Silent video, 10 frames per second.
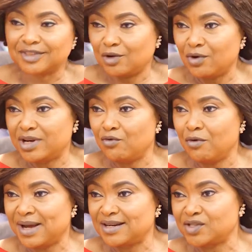what the
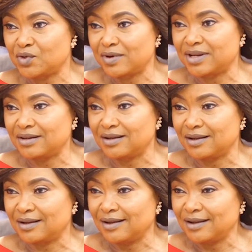woman is doing?
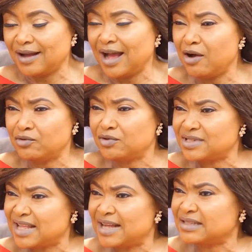How does
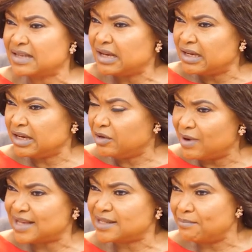that, you know,
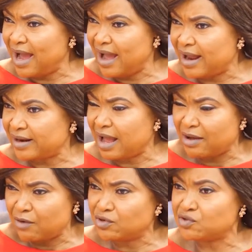as a man,
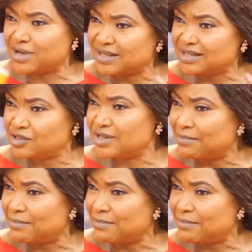I want to get into the